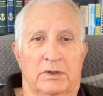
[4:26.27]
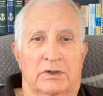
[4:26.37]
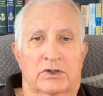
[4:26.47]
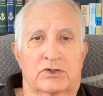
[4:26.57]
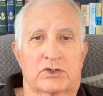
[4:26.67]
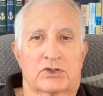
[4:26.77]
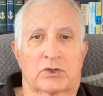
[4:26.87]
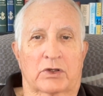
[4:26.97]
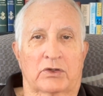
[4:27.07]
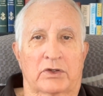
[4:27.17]
This is
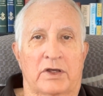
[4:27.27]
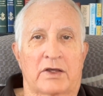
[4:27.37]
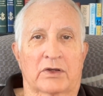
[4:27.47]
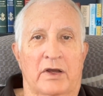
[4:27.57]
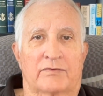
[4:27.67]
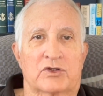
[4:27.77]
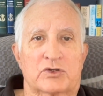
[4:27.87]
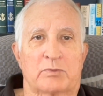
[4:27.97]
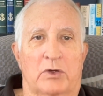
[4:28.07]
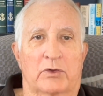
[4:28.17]
strictly a
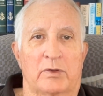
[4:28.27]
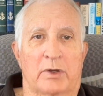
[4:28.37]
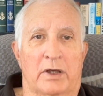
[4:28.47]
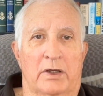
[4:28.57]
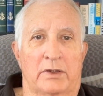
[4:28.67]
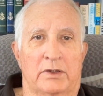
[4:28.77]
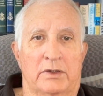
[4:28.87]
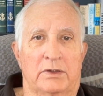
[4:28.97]
leftist bogeyman.